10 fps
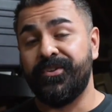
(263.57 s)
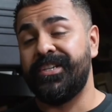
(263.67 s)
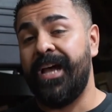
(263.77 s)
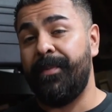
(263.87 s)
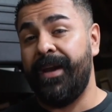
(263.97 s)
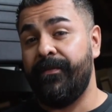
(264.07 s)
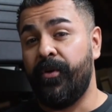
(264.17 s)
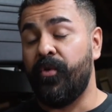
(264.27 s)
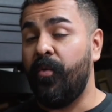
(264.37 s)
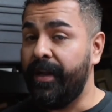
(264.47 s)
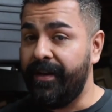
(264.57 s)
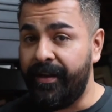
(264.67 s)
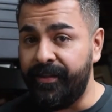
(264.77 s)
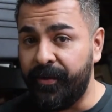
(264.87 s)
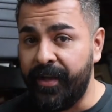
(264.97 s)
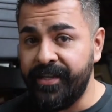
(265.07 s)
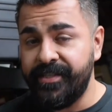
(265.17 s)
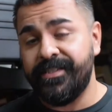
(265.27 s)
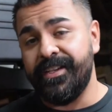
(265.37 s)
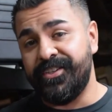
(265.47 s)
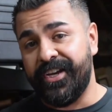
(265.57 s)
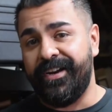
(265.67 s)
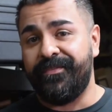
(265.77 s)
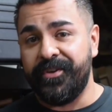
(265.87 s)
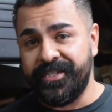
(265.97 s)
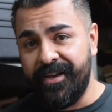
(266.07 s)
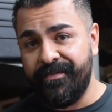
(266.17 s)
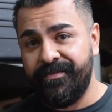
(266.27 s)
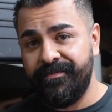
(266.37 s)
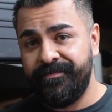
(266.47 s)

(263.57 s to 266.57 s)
or stop in any of our 29 locations and check it out for yourself.